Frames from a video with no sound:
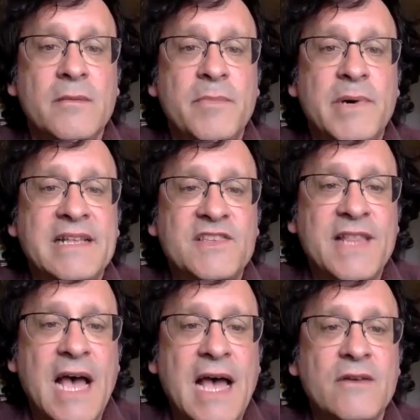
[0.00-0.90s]
but it's
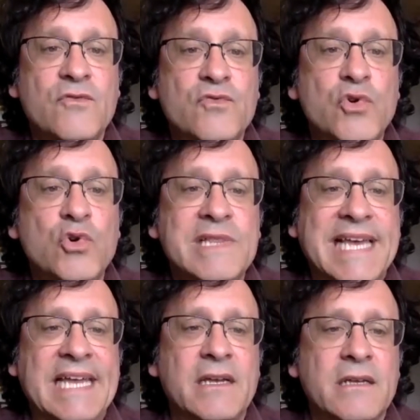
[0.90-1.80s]
not
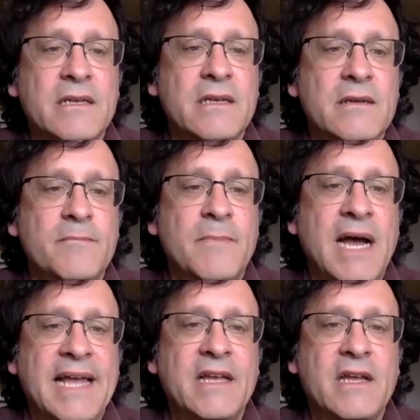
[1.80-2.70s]
ruling
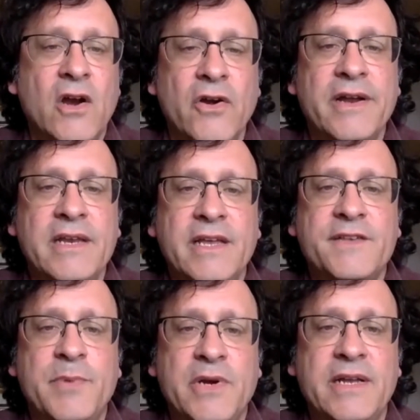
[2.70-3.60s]
my current
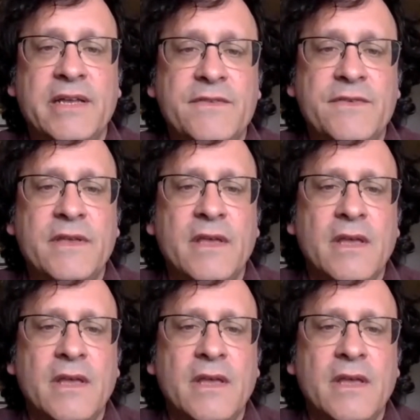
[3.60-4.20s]
experience.